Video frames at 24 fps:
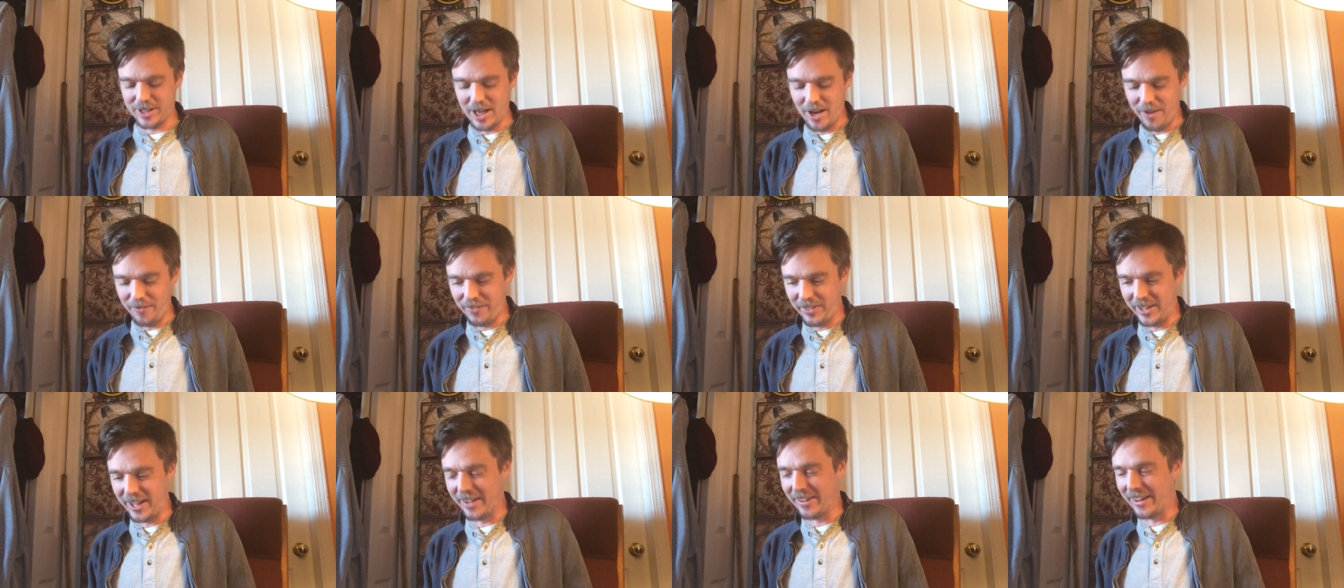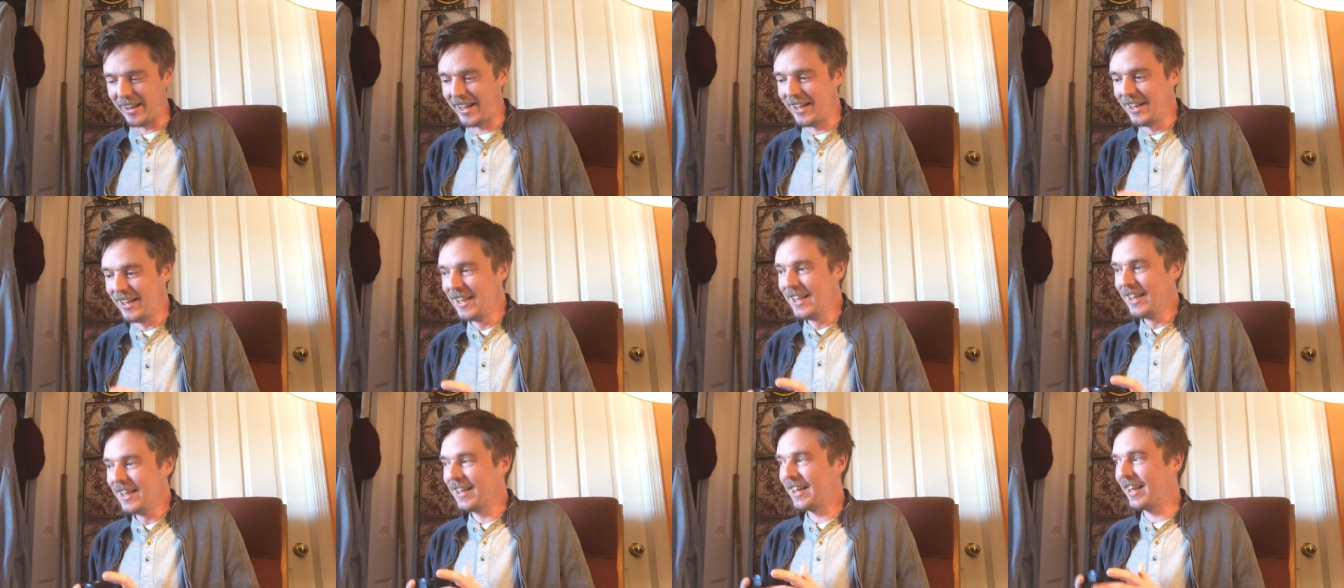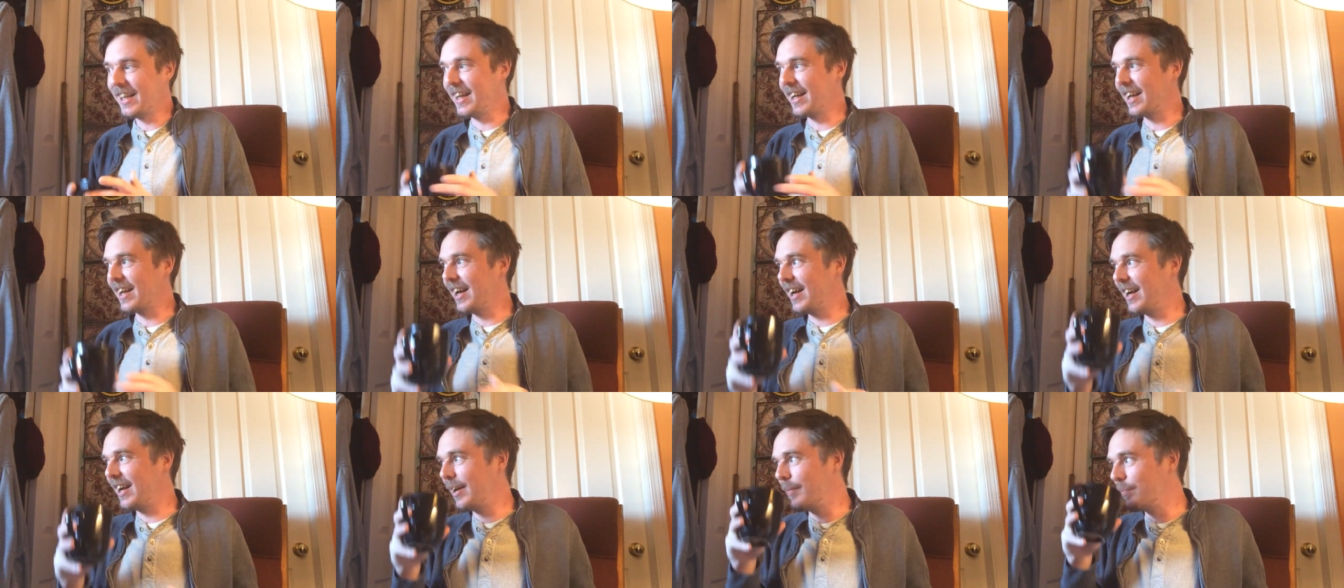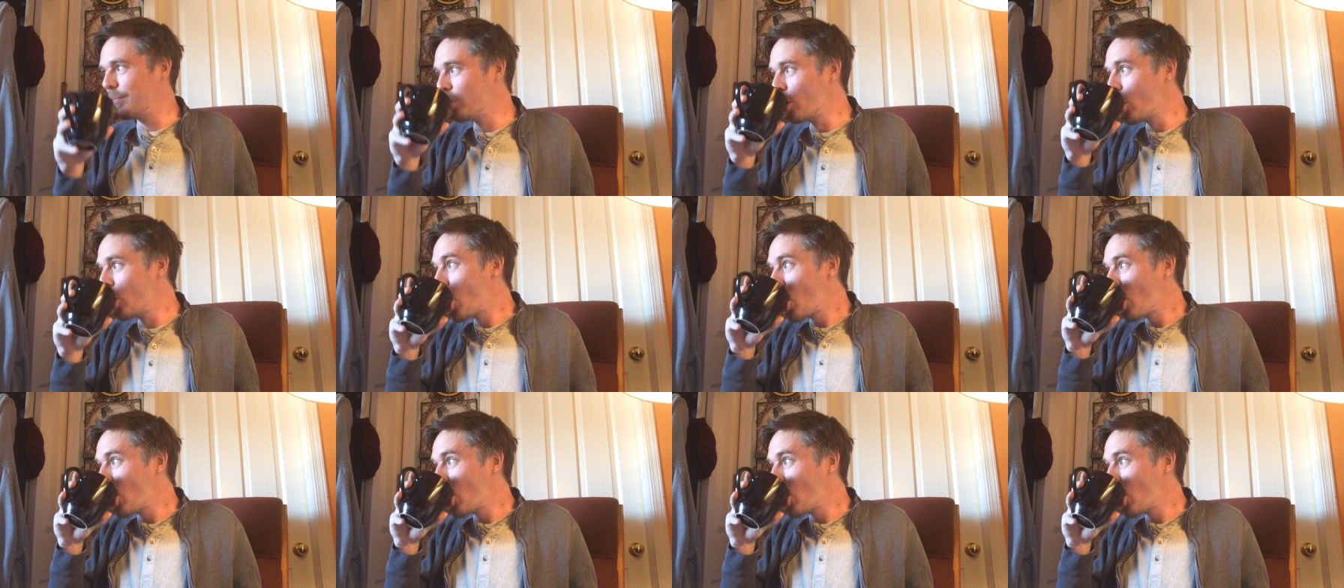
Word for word: something right like um